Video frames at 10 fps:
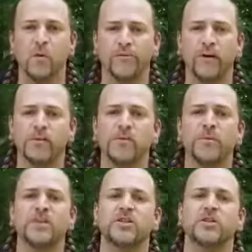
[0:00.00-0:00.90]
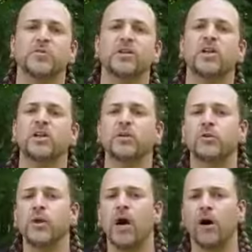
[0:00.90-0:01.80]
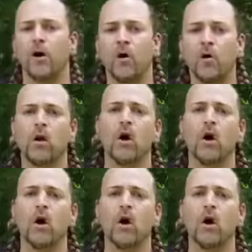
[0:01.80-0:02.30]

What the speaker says: we've also made sure to include a whole